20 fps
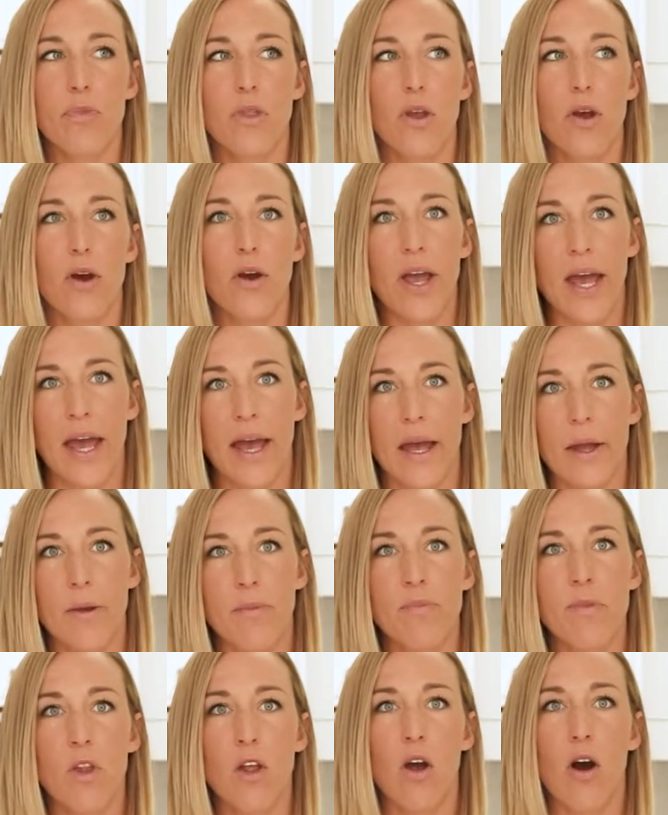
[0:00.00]

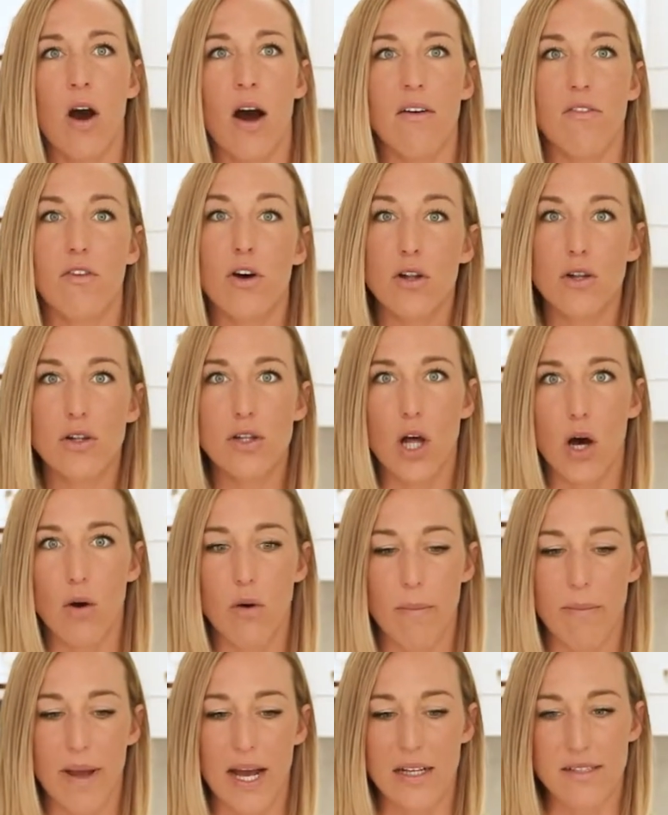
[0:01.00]
okay, I've got
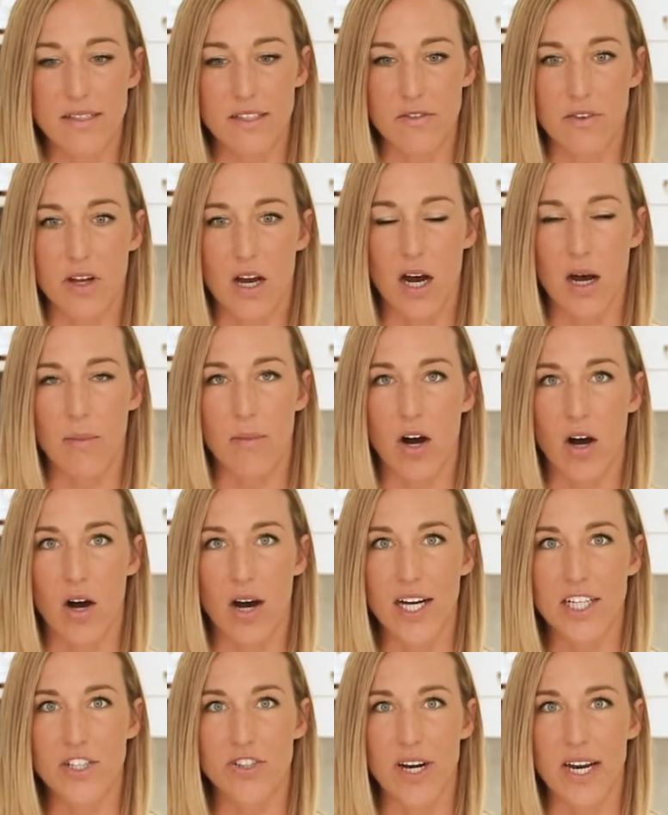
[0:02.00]
low amounts of
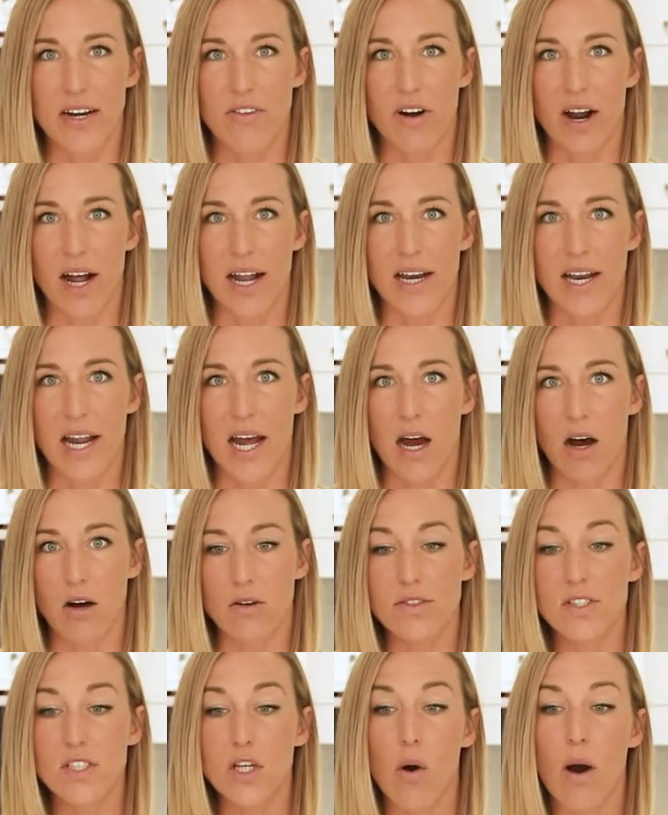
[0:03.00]
carbohydrate right
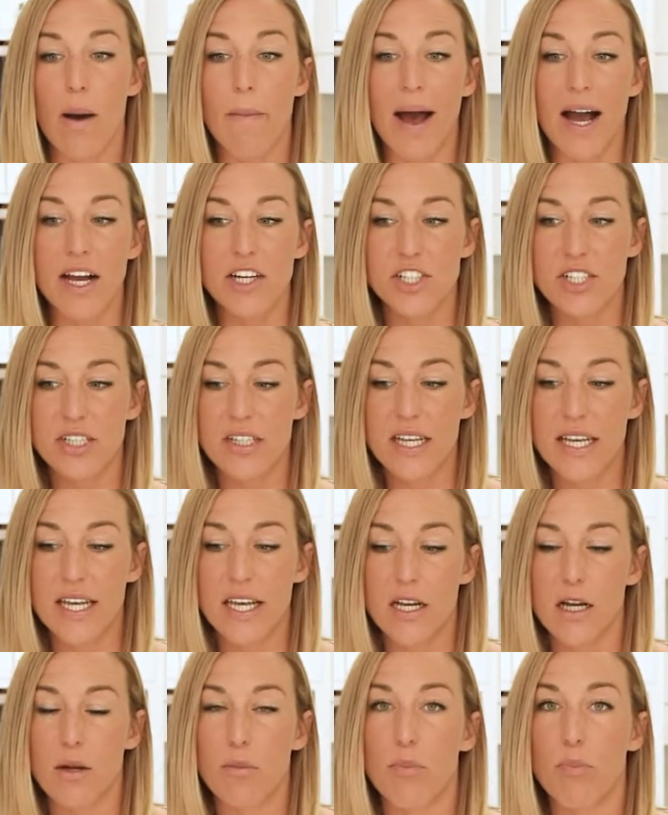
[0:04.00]
now, so I'm actually
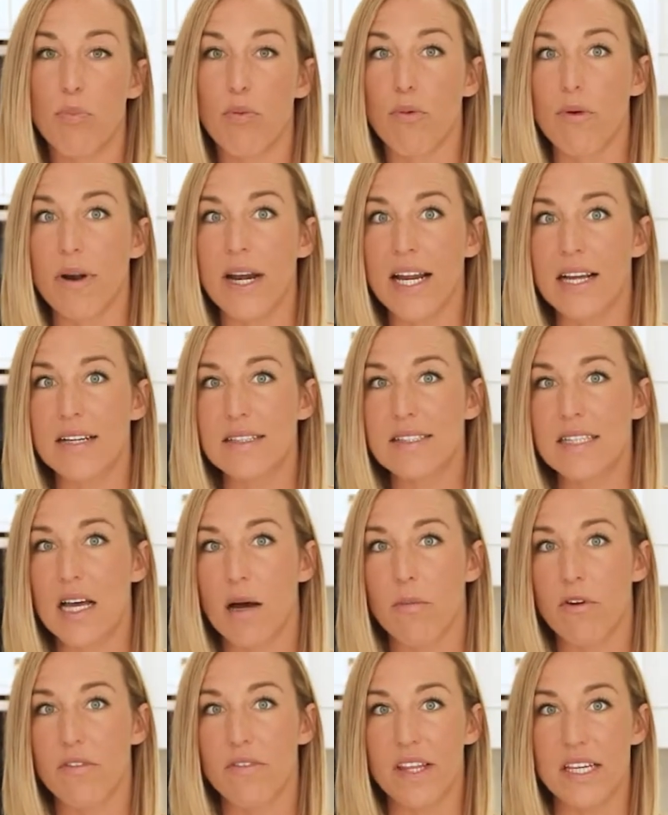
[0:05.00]
going to bring
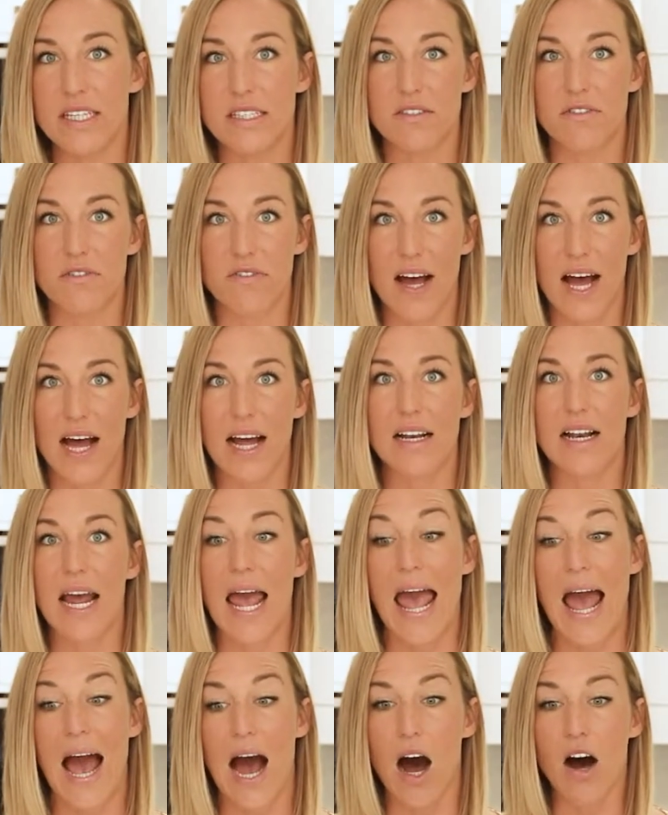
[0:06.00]
some of this fat
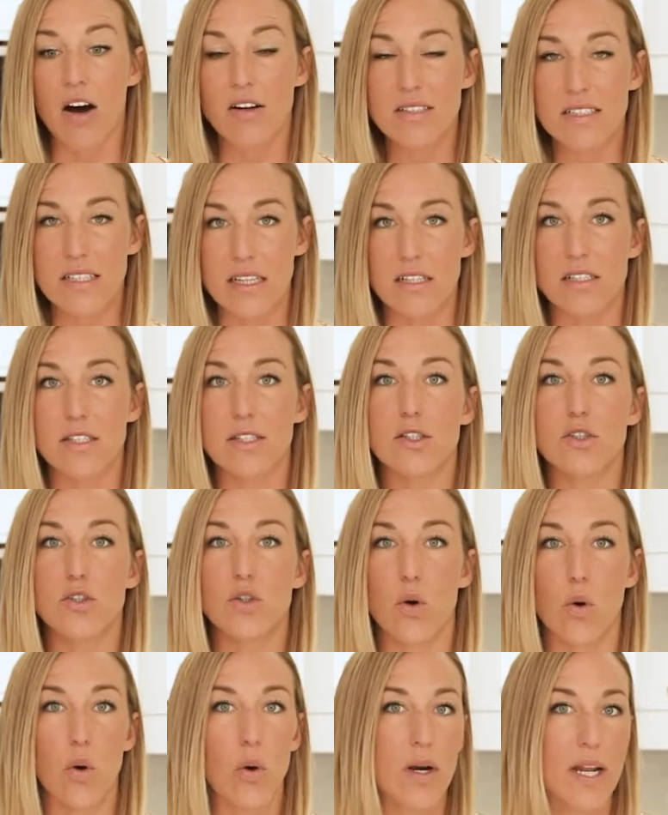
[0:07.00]
out that's
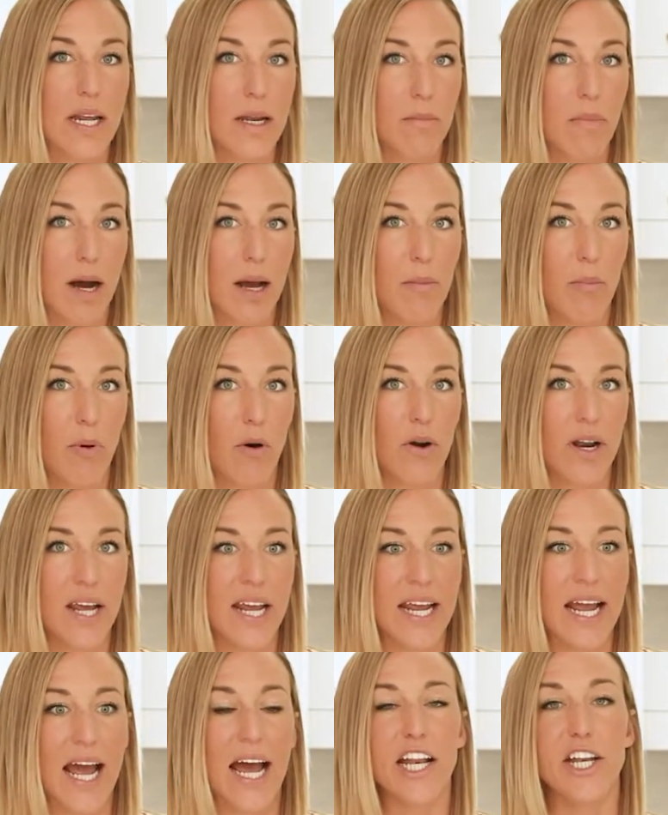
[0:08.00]
stored in my
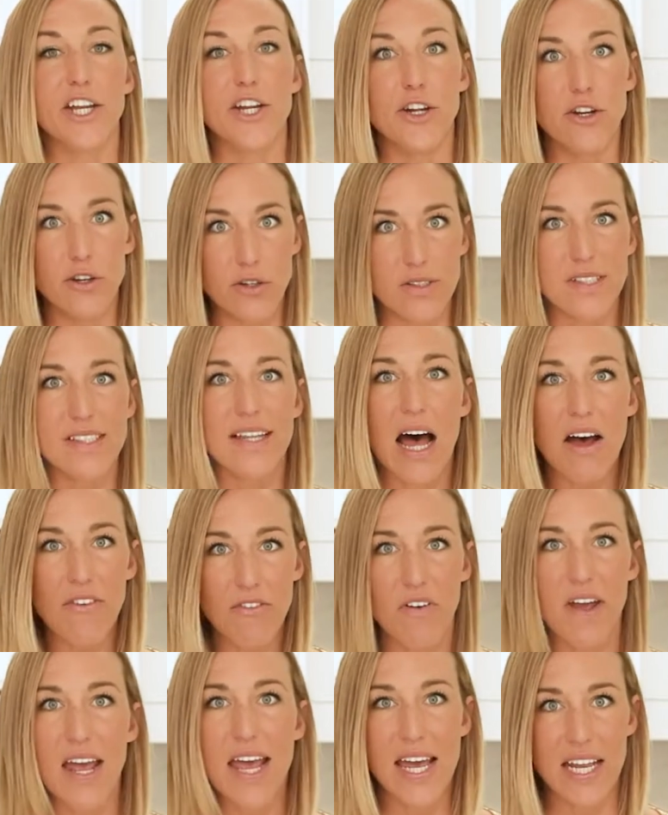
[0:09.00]
body and use
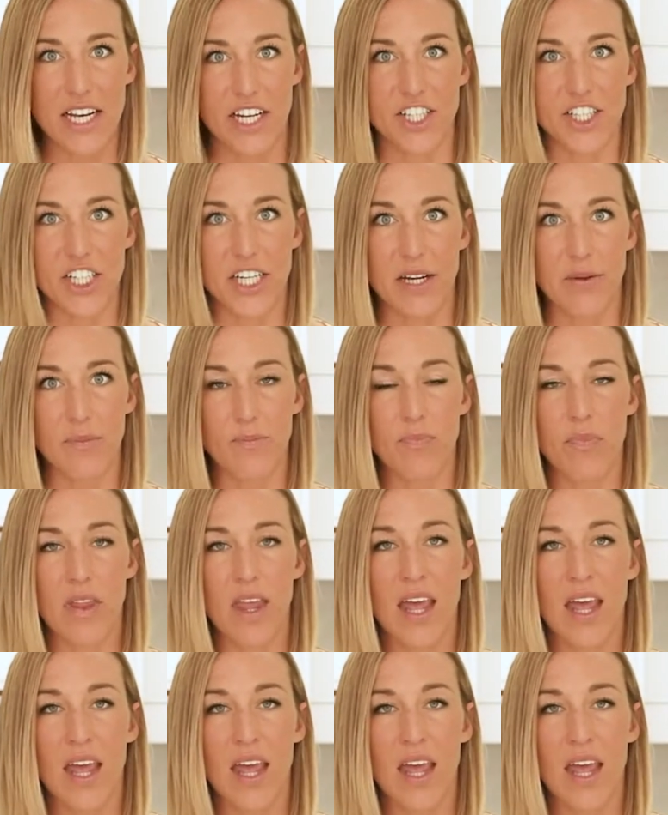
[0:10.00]
that for energy.